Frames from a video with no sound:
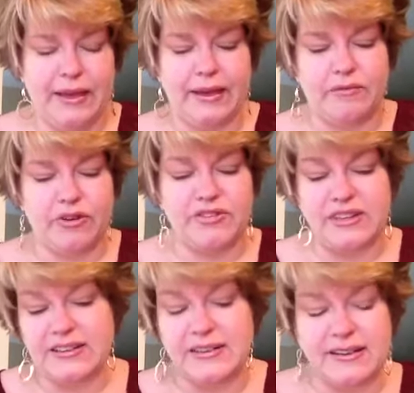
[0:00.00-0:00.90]
In verse
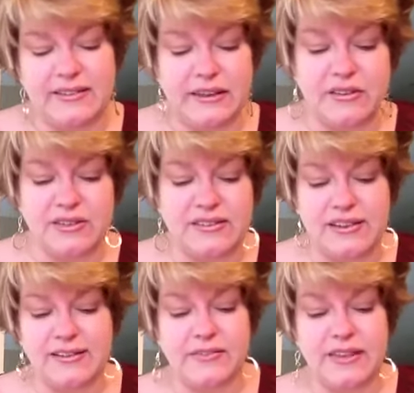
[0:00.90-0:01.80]
6, it continues and
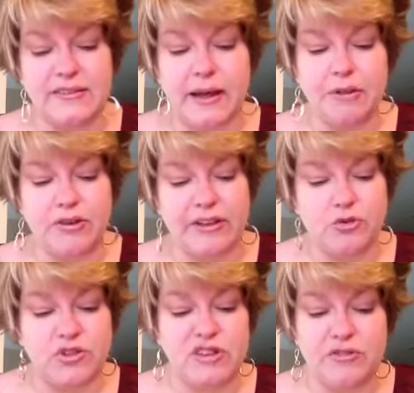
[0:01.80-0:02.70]
says, and this time their nets
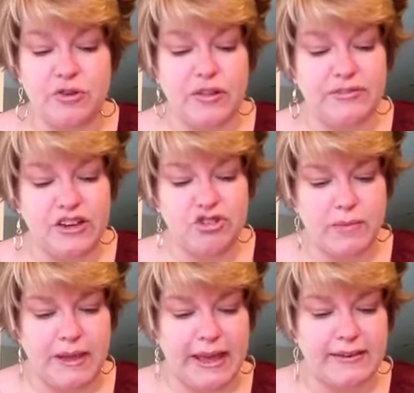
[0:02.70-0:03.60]
were so full of fish, they
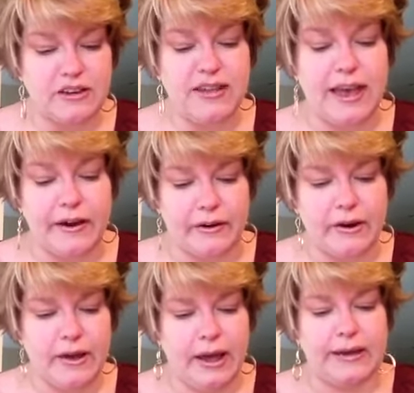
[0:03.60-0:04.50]
began to tear.
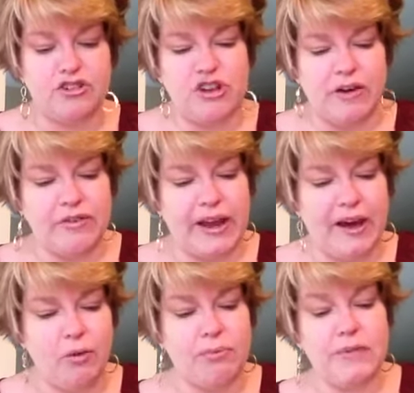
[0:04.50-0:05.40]
And a shout for
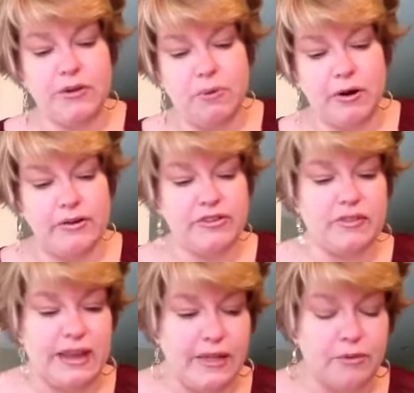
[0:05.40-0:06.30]
help brought their partners in
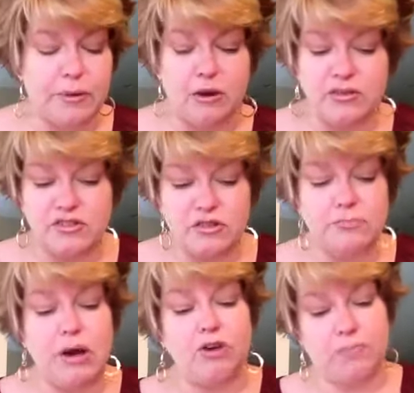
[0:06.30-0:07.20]
the other boat. And soon
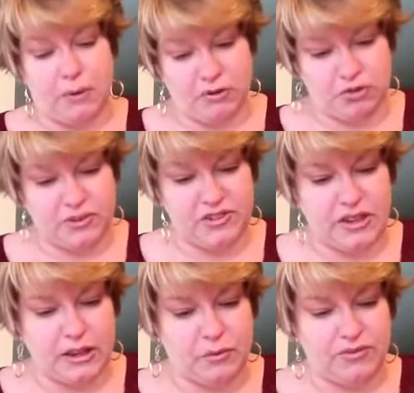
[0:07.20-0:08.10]
both boats were
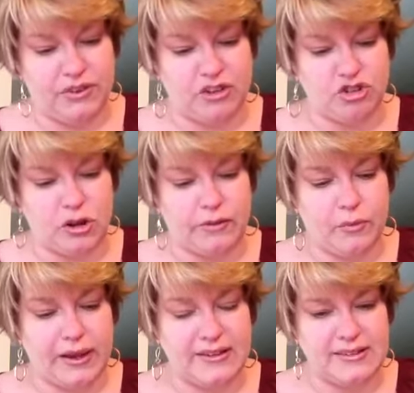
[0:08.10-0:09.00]
sinking with fish and on the
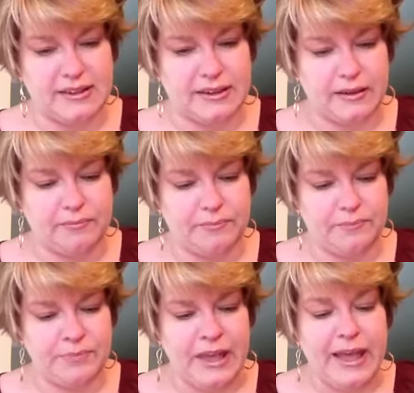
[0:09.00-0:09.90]
way to sinking.
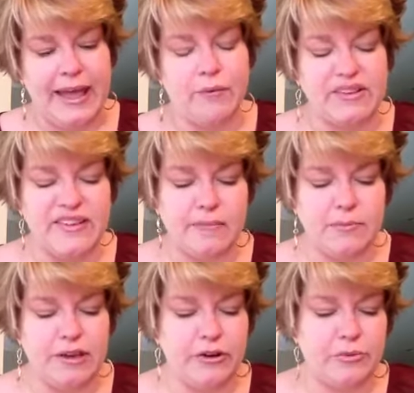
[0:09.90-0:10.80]
And when Simon
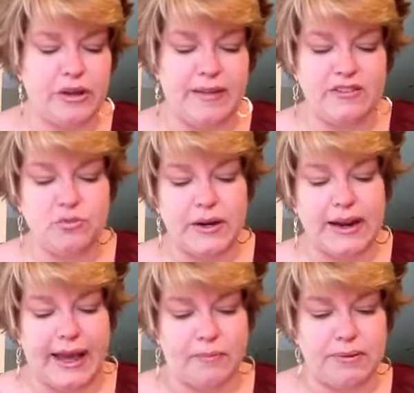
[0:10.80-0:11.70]
Peter realized what had
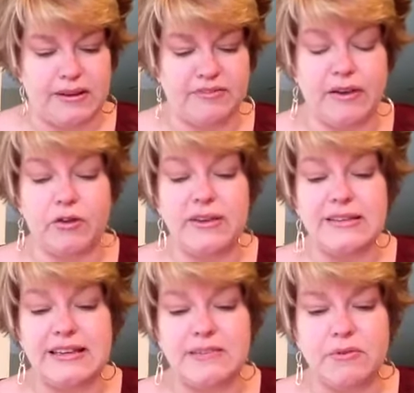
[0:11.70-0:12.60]
happened, he fell to his
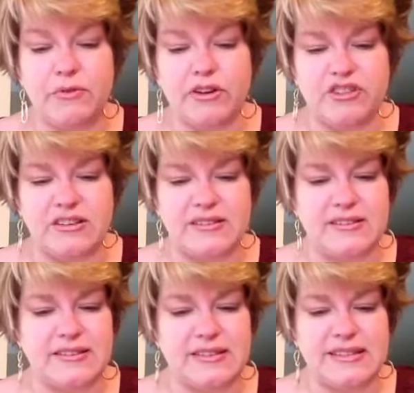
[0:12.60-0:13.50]
knees before
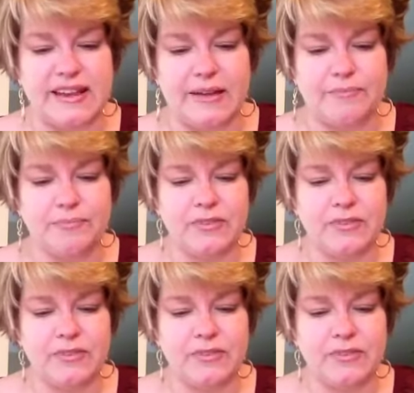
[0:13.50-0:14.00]
Jesus and said,